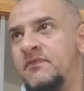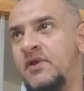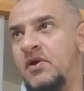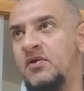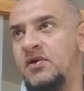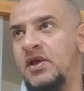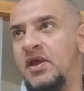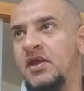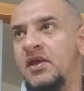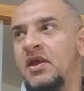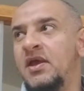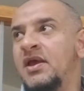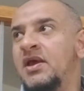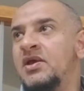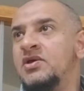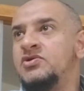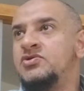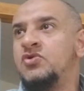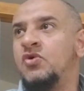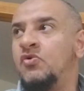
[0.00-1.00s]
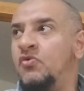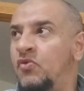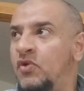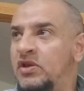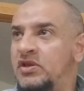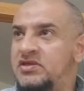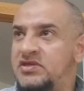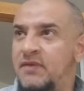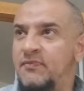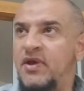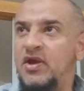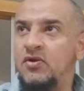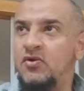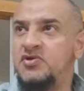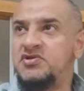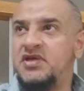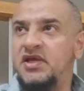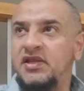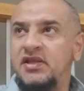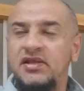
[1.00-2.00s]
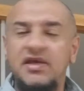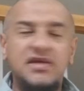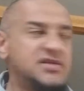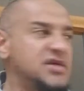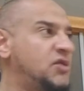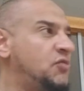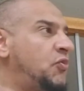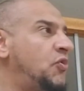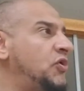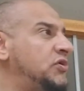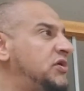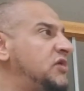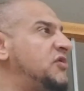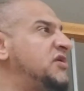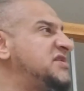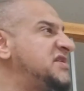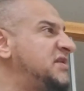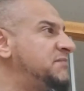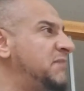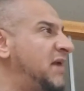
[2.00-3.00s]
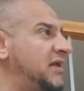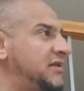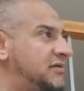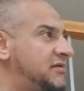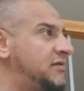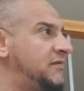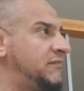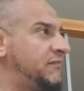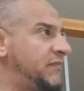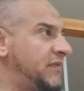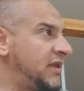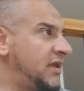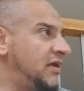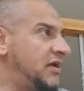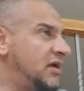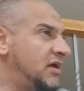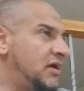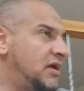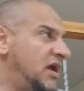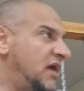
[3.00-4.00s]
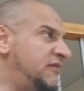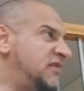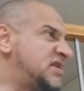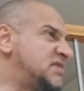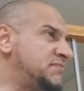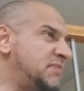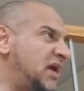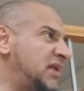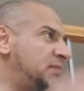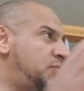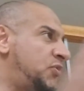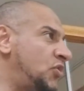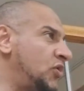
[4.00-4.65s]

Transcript: Okay? So when somebody looks at it, is it water or is it mud? If it's mud pool